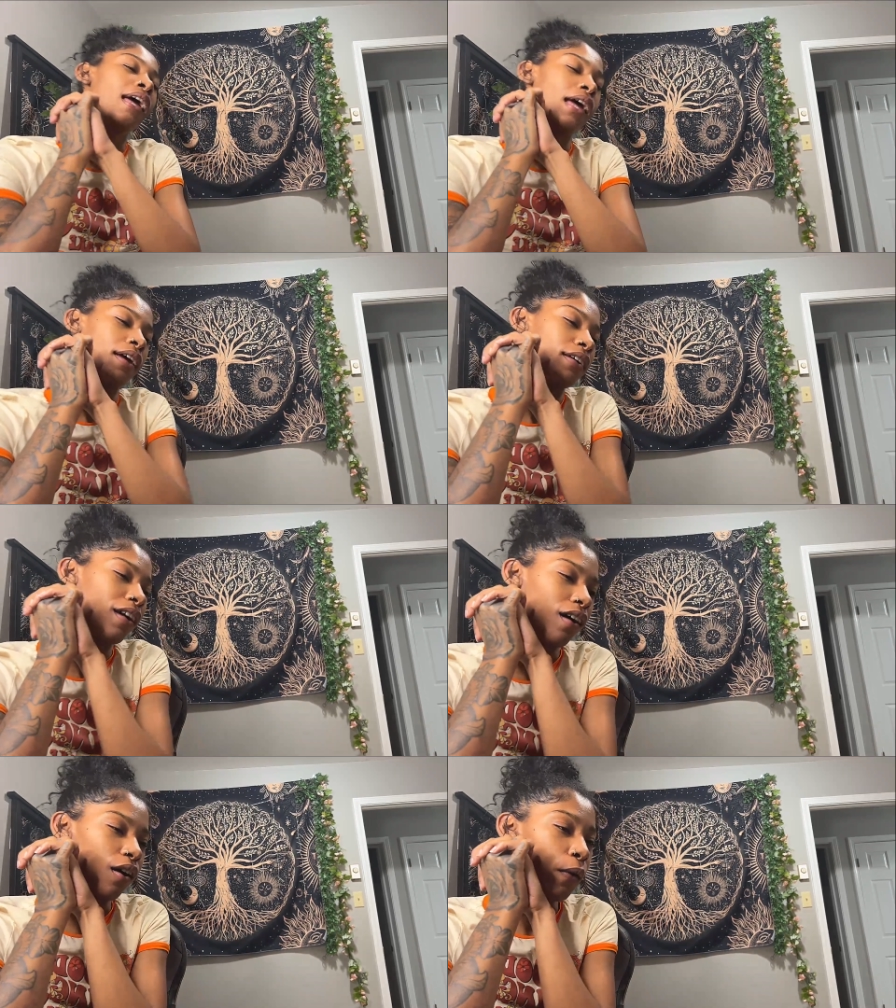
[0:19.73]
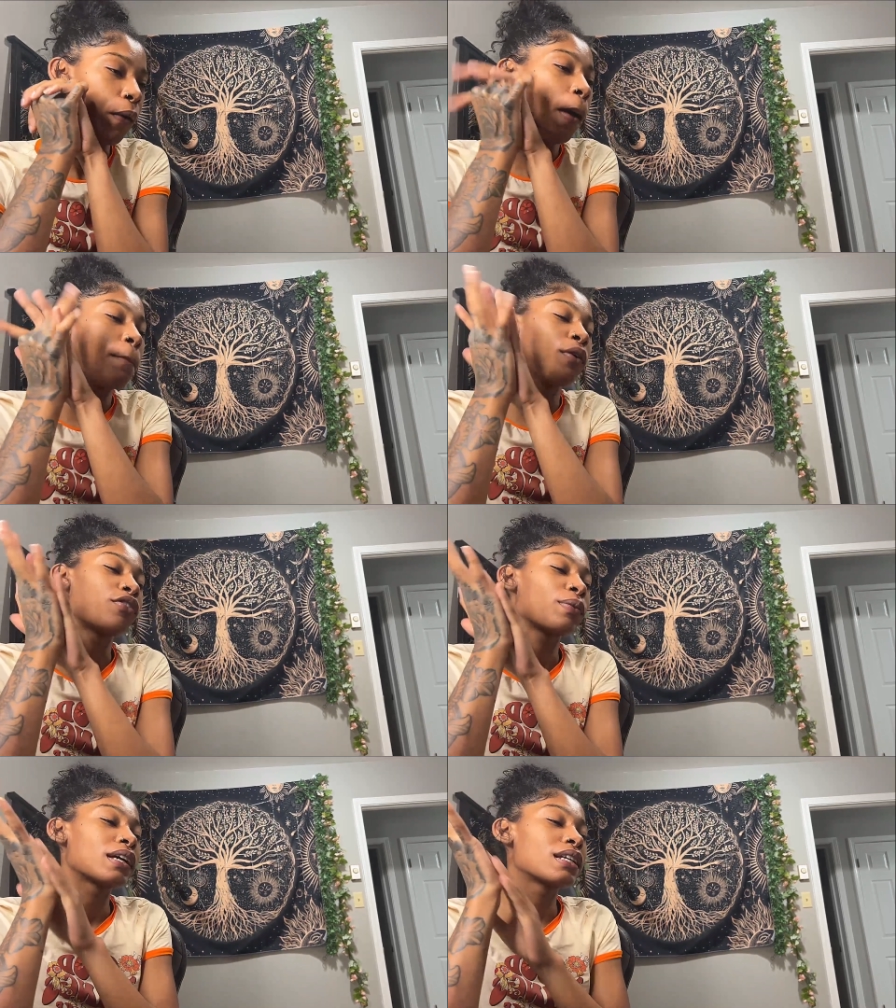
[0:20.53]
And y'all, before
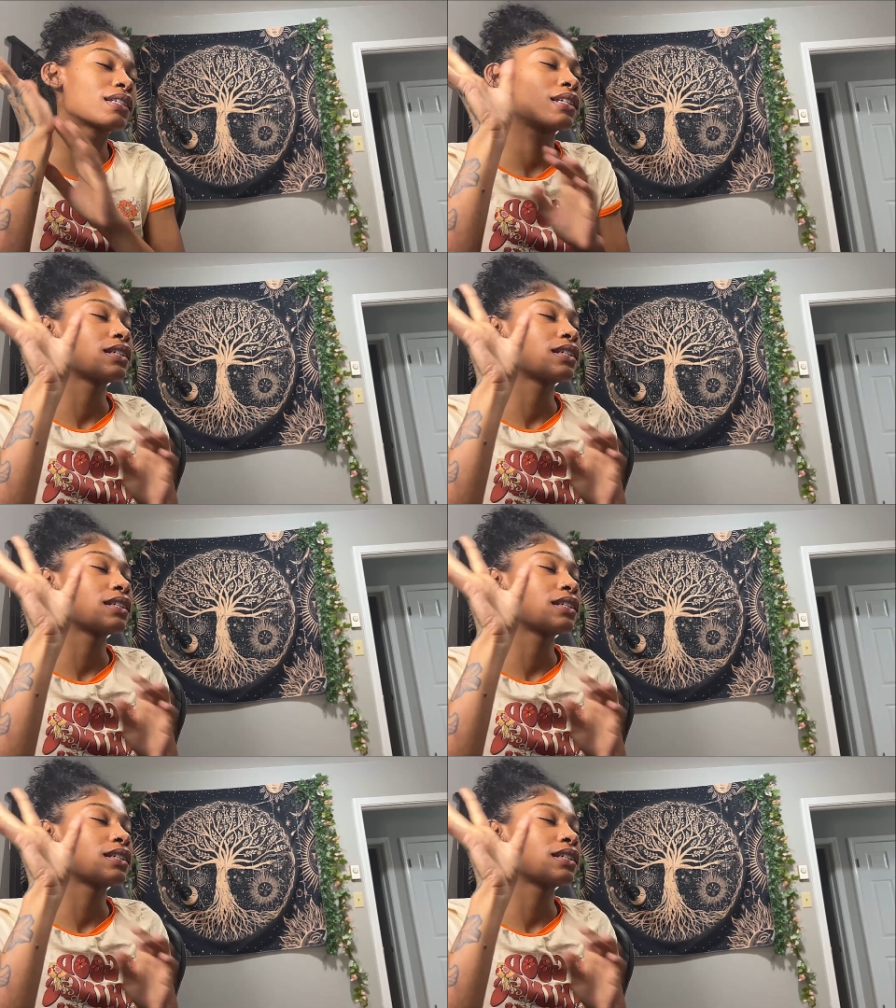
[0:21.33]
we get into this,